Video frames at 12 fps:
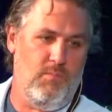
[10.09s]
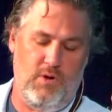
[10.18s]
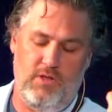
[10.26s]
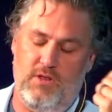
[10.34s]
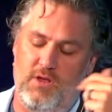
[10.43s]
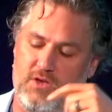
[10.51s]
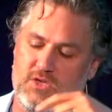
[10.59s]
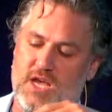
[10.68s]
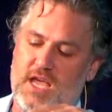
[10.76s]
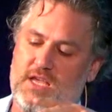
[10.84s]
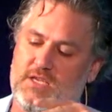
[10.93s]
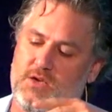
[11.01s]
Brother-in-law
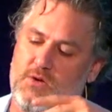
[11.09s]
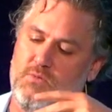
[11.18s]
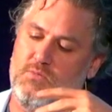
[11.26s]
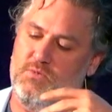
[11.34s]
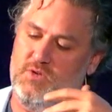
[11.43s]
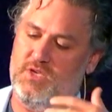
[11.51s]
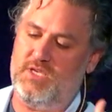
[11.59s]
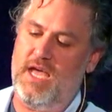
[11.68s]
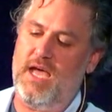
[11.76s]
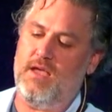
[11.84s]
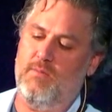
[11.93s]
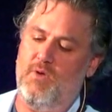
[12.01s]
Jake, so this
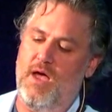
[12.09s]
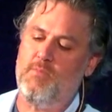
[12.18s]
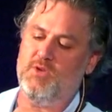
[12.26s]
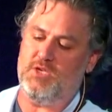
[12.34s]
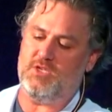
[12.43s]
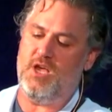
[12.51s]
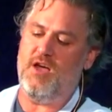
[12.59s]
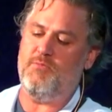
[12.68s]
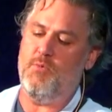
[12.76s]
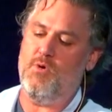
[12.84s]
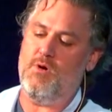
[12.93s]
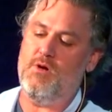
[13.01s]
guy I was a
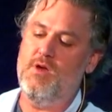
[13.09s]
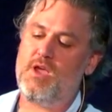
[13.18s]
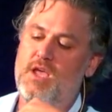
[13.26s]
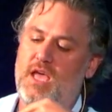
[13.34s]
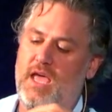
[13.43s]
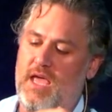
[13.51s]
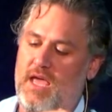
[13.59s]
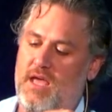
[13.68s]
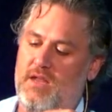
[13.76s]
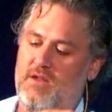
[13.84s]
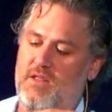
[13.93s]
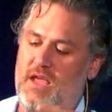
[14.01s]
sophomore,
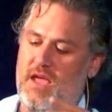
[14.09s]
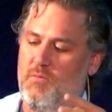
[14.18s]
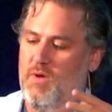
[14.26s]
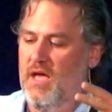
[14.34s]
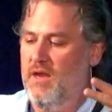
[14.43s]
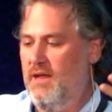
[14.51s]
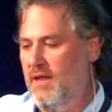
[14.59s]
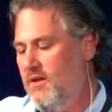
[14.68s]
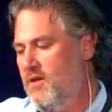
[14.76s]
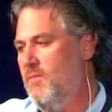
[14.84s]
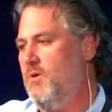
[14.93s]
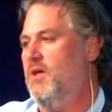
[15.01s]
and we had an
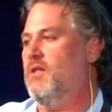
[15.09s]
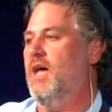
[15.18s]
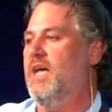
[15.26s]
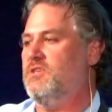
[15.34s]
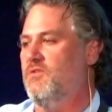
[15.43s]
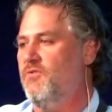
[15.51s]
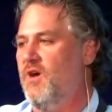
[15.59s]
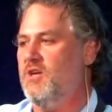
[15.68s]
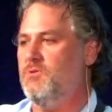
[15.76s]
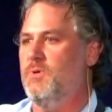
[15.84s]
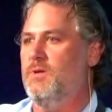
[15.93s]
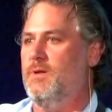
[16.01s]
incoming class of
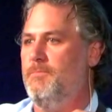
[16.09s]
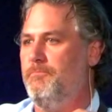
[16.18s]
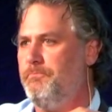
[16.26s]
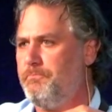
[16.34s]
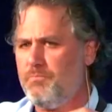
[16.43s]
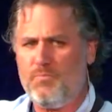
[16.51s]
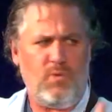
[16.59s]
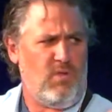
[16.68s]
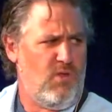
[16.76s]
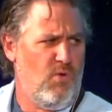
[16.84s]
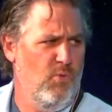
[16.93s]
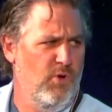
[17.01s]
freshmen, and
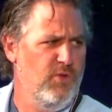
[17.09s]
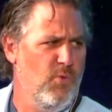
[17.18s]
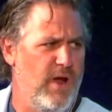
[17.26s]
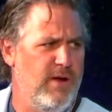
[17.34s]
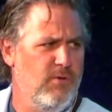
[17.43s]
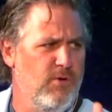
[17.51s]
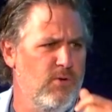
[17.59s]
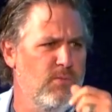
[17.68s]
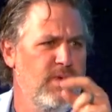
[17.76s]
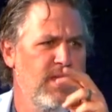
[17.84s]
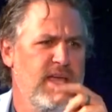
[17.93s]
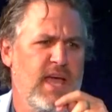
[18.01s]
we're in the weight
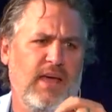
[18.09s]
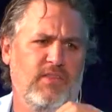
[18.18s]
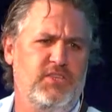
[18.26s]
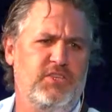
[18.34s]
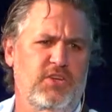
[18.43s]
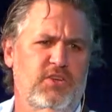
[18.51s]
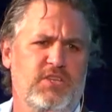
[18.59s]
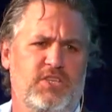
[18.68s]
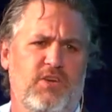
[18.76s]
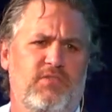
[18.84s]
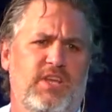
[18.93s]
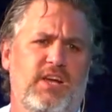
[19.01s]
room, and this dude is
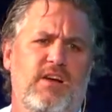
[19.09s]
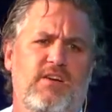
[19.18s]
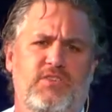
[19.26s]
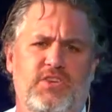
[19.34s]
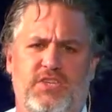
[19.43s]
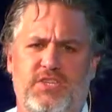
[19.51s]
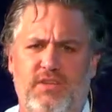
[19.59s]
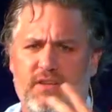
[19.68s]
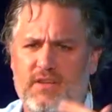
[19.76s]
over there just,